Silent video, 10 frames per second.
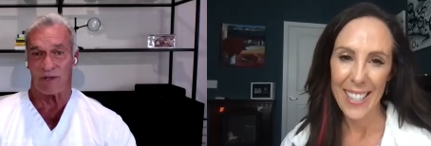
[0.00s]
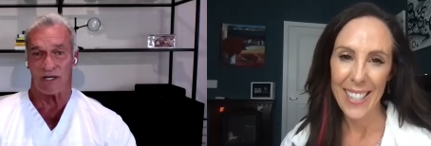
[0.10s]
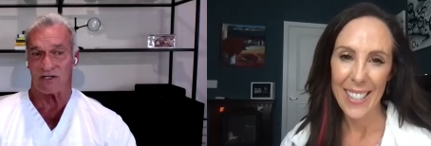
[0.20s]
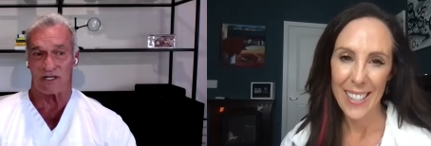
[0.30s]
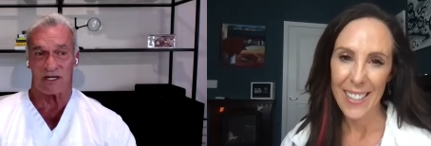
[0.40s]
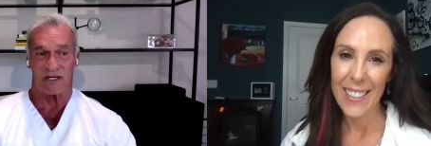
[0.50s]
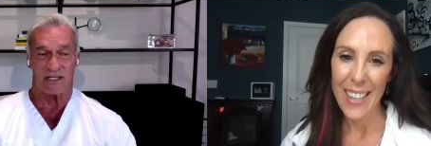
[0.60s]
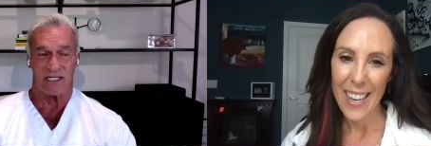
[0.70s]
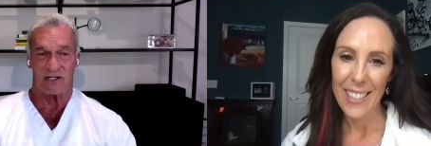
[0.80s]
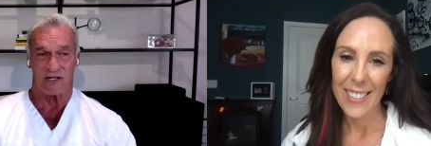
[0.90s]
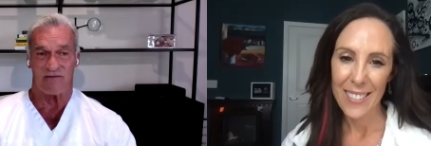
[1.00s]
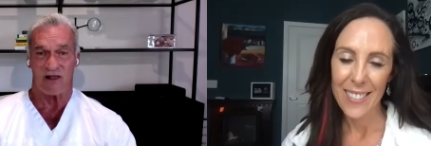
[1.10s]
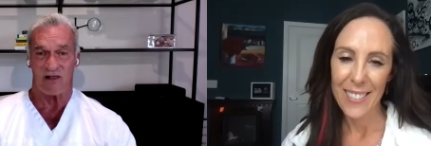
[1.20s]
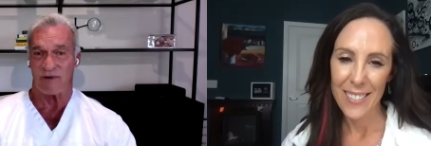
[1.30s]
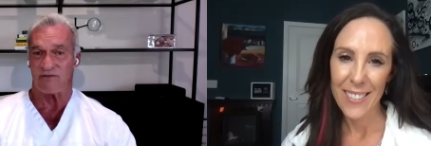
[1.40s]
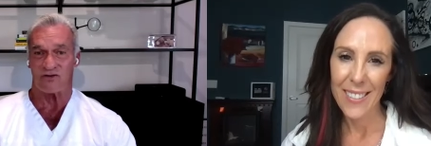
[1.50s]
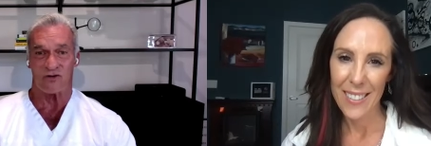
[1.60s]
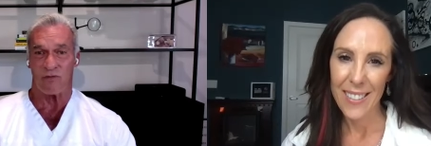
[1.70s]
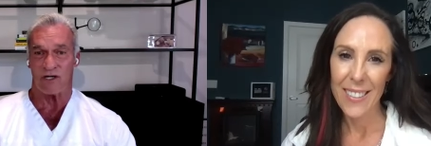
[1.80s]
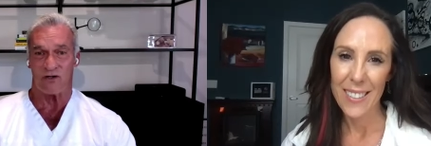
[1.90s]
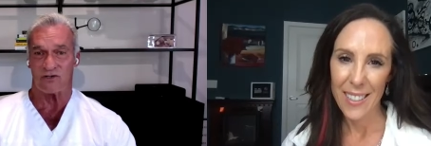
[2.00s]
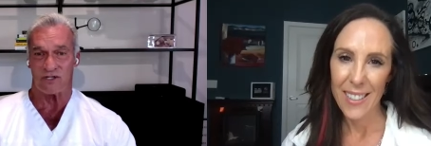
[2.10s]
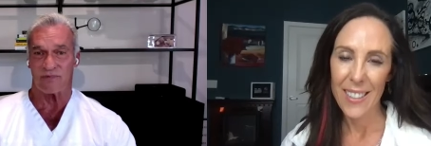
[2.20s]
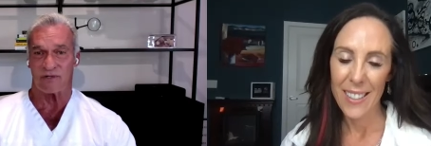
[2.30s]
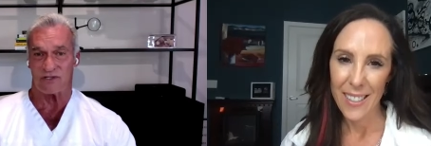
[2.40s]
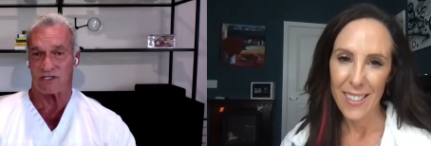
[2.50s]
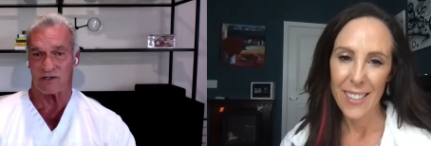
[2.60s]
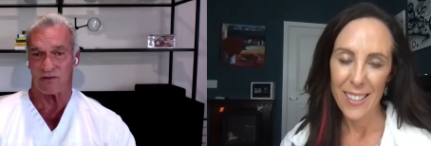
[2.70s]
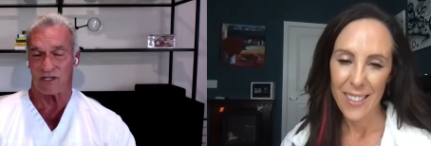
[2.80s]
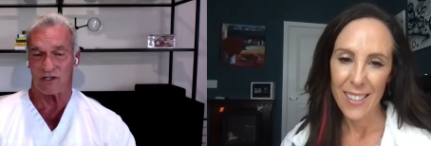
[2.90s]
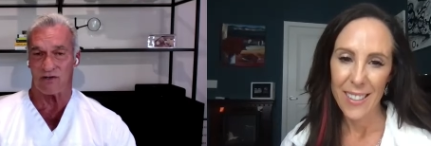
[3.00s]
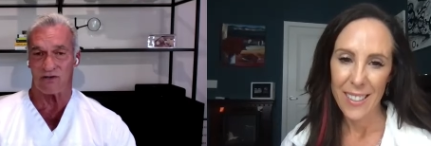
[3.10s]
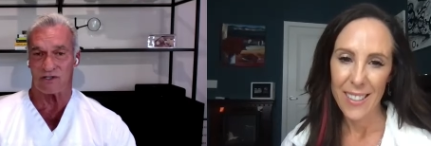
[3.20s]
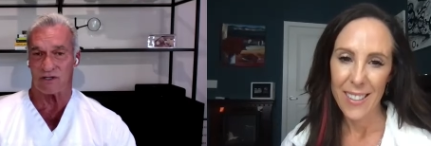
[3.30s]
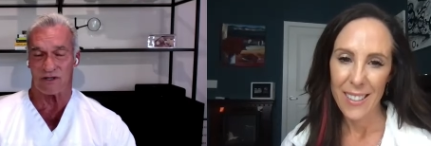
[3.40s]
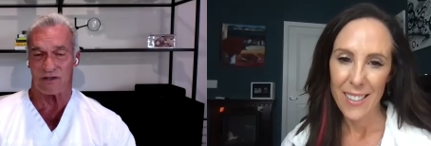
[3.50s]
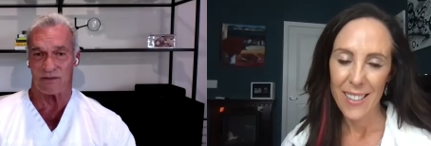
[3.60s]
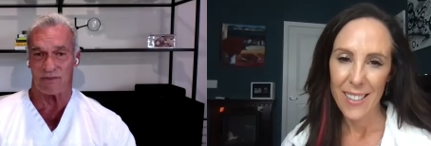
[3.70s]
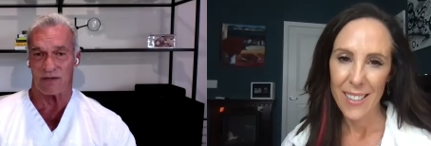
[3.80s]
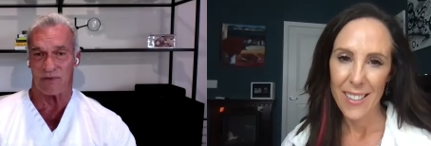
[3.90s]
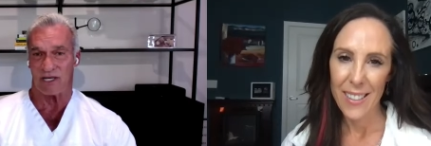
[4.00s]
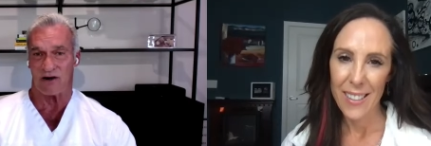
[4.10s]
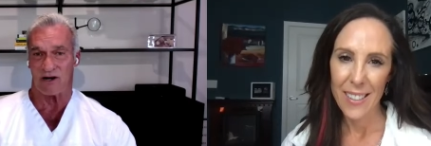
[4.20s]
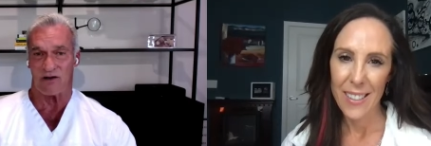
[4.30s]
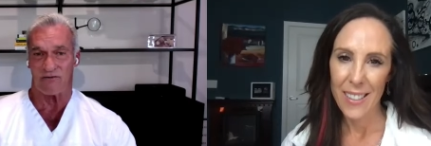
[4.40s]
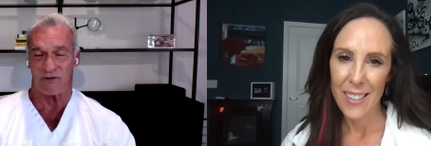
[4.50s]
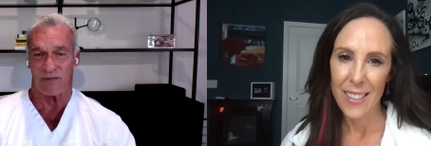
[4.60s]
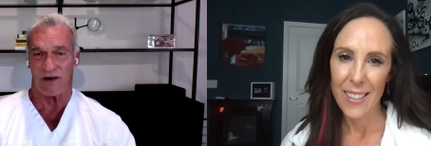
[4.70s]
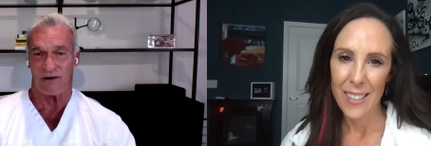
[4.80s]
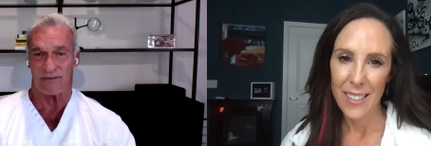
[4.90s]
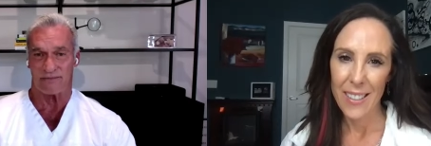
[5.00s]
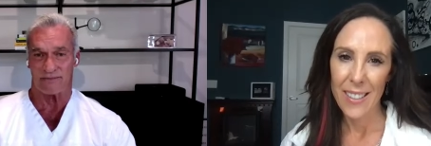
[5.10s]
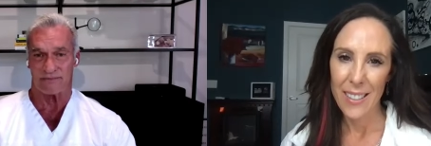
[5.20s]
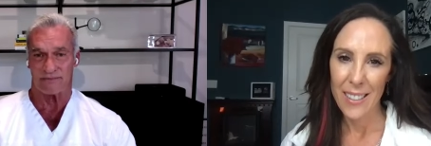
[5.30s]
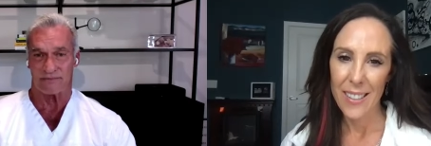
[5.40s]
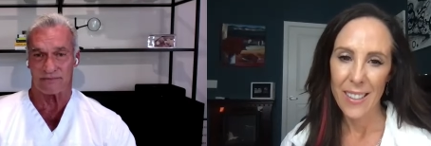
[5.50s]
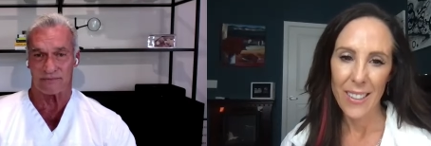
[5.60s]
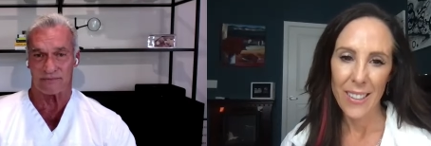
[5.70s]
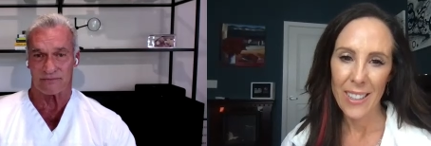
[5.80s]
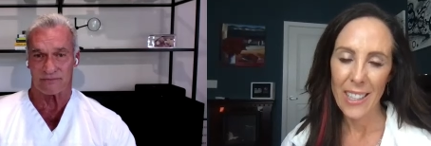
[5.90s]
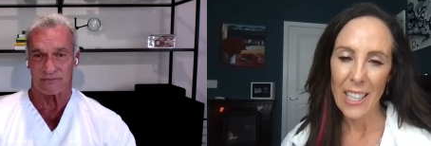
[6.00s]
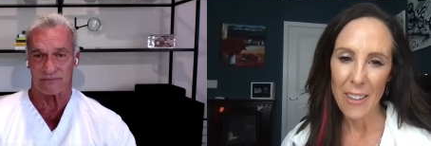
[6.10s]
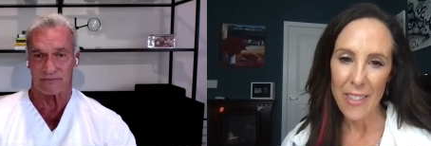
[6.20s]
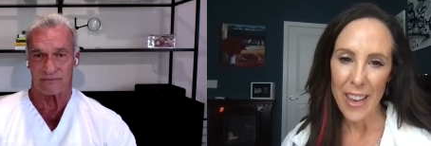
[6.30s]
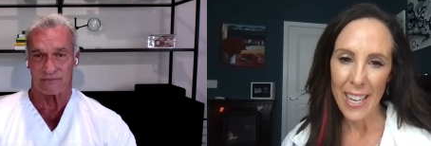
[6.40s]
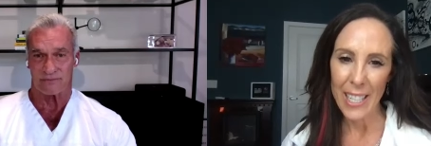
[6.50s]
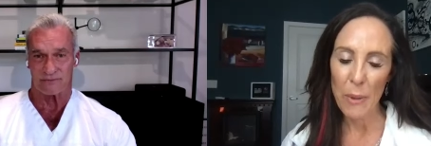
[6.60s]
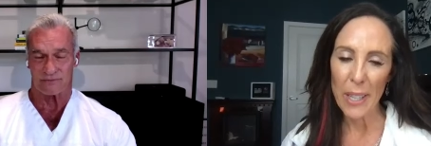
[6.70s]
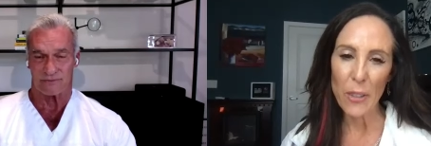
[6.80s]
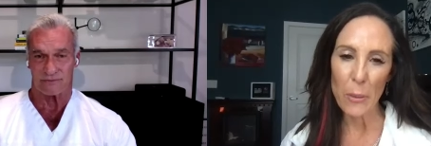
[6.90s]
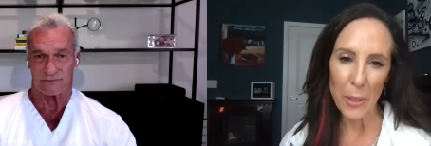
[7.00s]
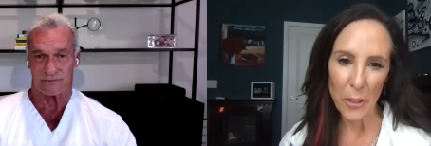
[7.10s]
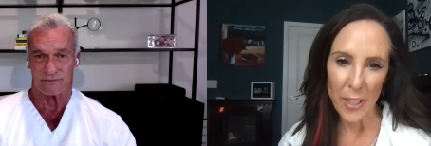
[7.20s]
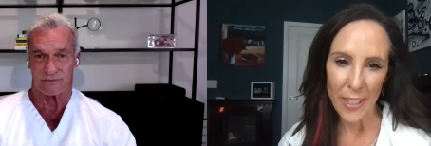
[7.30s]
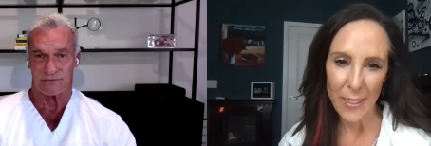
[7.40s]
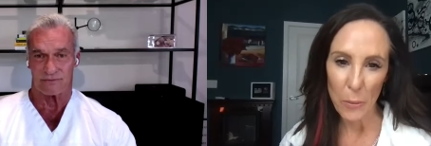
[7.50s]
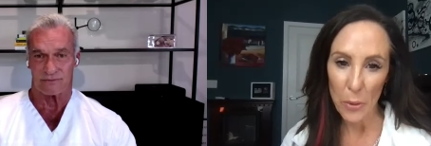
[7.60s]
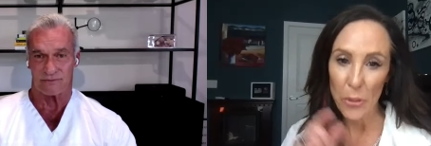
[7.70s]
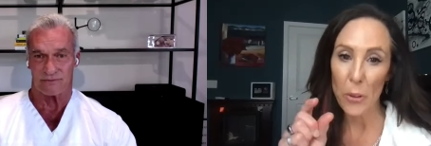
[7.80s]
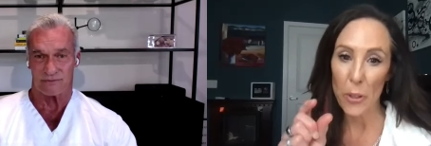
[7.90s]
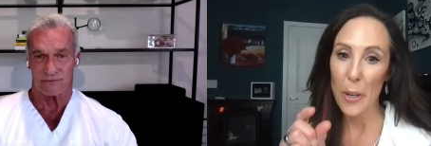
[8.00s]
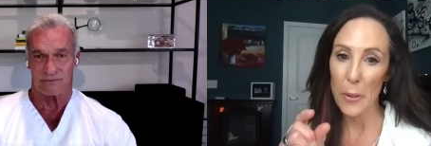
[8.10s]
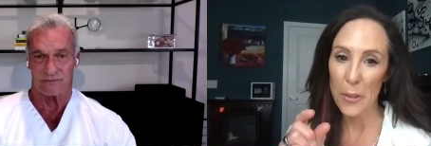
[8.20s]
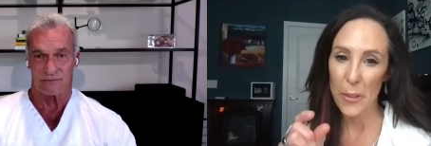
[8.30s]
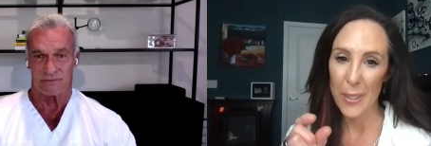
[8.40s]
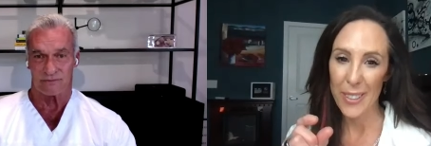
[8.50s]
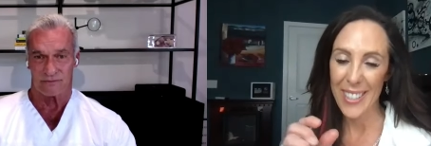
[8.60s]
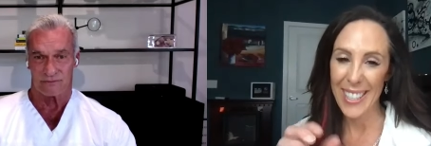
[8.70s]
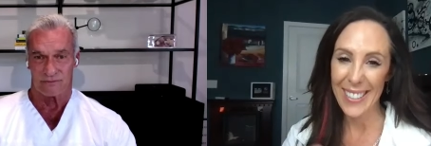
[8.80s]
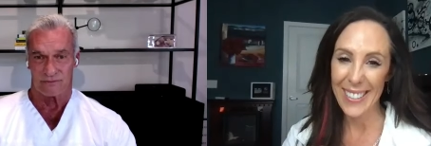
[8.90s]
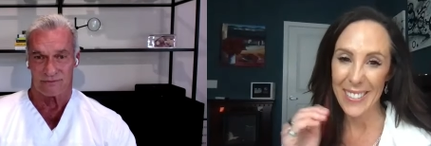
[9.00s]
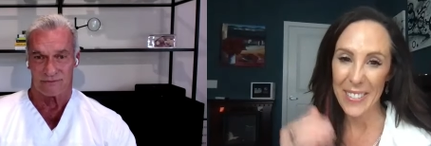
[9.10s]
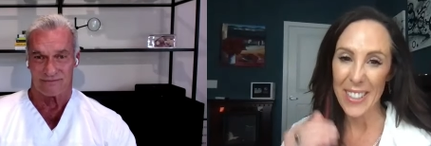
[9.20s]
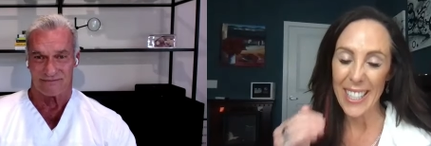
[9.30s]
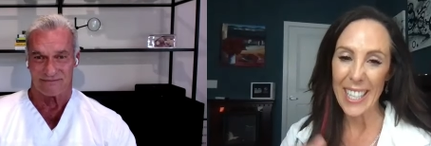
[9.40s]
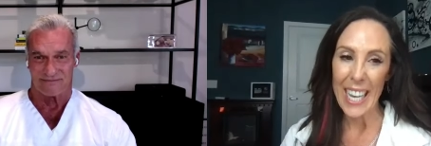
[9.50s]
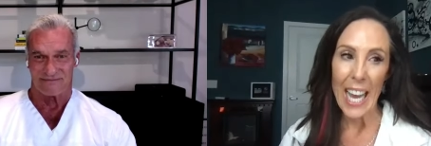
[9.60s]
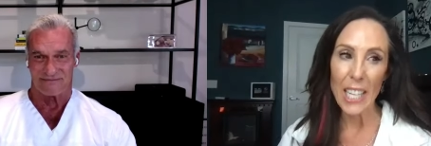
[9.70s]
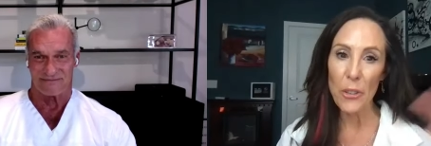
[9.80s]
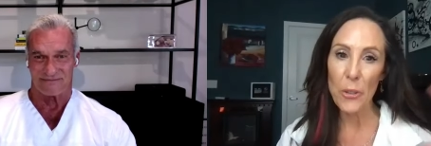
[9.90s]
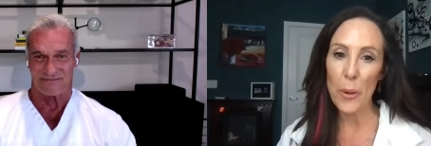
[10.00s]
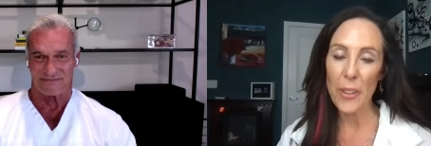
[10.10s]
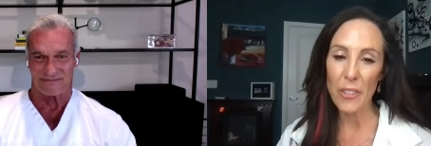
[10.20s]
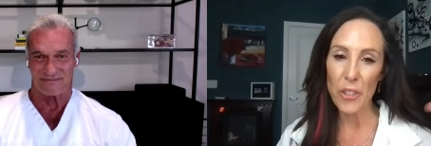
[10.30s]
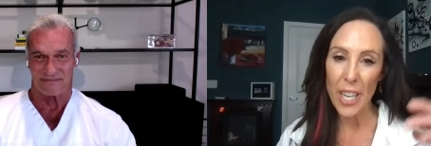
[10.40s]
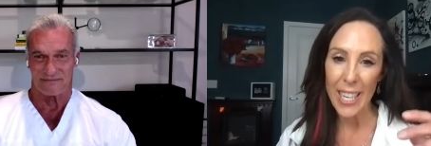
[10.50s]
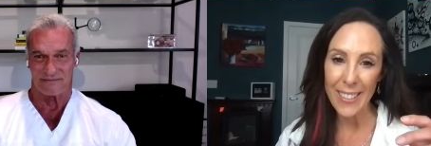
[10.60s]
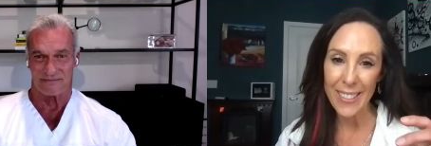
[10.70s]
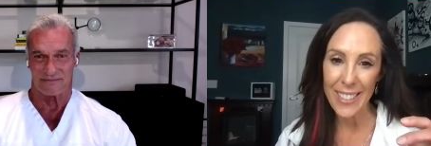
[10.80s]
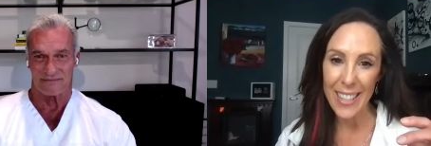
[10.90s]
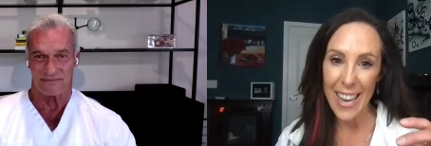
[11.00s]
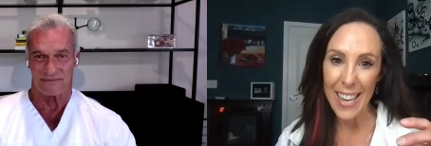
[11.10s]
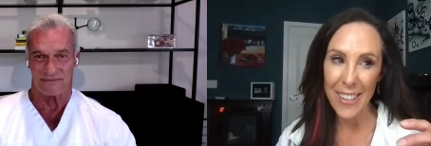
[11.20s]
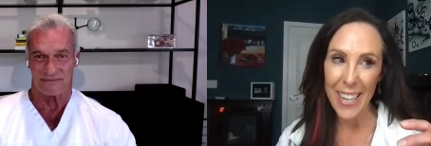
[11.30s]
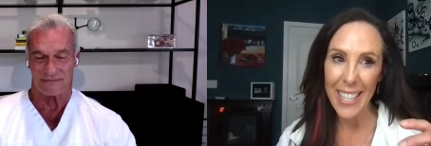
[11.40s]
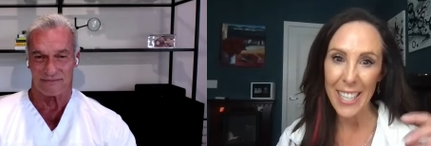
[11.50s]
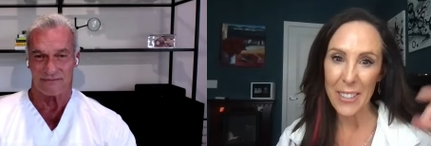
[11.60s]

Speaker 1: a big one because it's going to lead to the development of so many new substances that we can use to, to manipulate our health for the better.
Speaker 2: Oh, love that. It makes so much sense. And we're so close because really, and you throw in the genetics into that, right?